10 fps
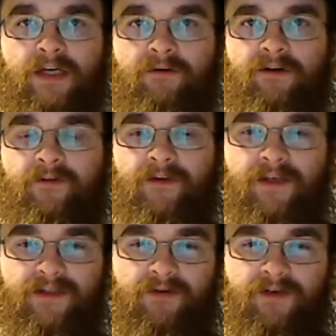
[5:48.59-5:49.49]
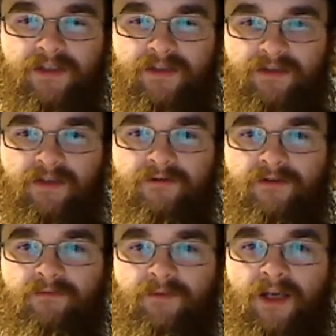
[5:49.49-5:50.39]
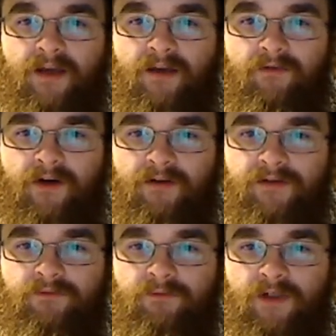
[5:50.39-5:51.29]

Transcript: however the 7600K falls